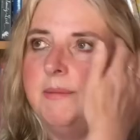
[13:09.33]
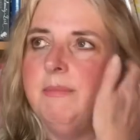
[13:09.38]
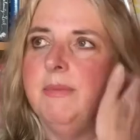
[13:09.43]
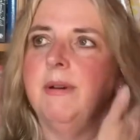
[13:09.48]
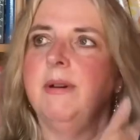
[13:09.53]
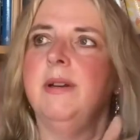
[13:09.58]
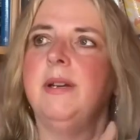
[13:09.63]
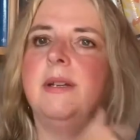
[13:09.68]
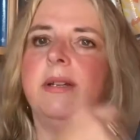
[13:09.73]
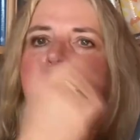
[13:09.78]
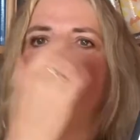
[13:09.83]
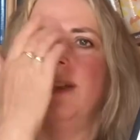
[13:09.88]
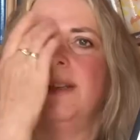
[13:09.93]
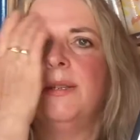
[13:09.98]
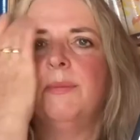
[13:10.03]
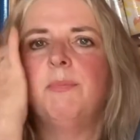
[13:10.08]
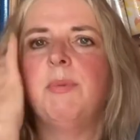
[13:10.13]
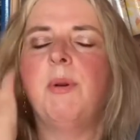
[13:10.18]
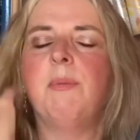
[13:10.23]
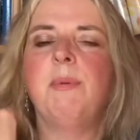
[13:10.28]
mind,
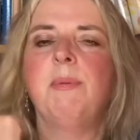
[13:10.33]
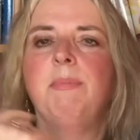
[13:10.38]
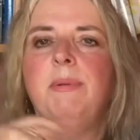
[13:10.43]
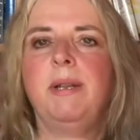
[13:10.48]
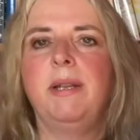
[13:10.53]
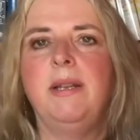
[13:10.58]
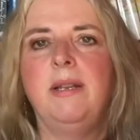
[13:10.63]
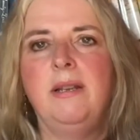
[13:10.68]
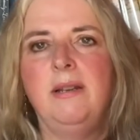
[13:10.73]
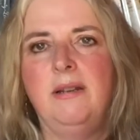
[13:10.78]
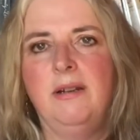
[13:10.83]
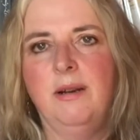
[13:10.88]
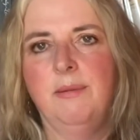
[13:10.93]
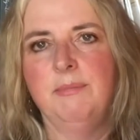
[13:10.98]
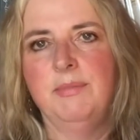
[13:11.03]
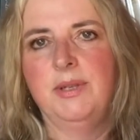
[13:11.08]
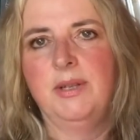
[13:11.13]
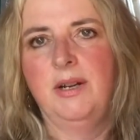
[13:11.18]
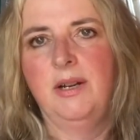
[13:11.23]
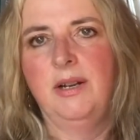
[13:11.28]
this probably
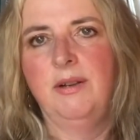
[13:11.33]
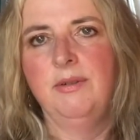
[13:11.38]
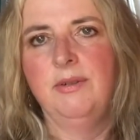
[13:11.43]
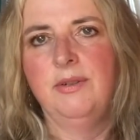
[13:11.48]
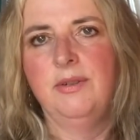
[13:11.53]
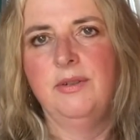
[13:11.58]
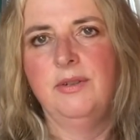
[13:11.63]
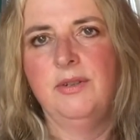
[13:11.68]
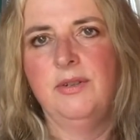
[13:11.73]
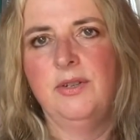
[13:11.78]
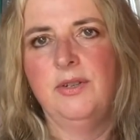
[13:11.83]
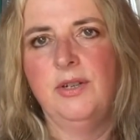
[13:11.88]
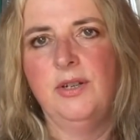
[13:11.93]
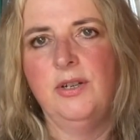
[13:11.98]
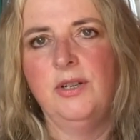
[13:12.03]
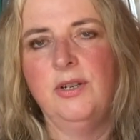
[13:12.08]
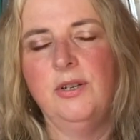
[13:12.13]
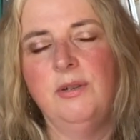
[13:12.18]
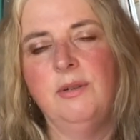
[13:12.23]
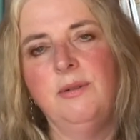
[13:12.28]
comes closest
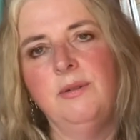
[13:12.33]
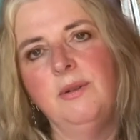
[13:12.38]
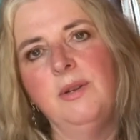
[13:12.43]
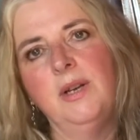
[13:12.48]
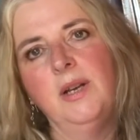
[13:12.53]
to